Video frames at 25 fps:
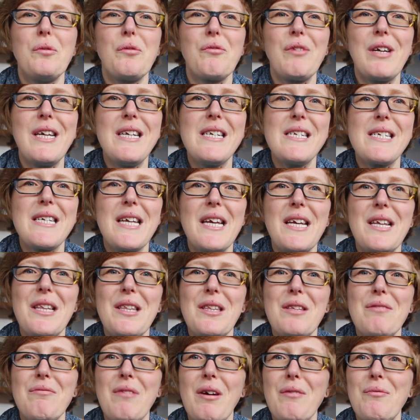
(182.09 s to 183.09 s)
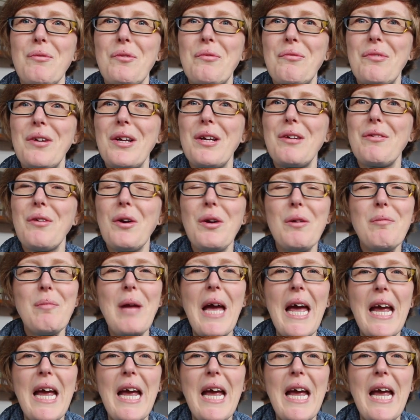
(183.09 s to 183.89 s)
threads in the Ravelry group,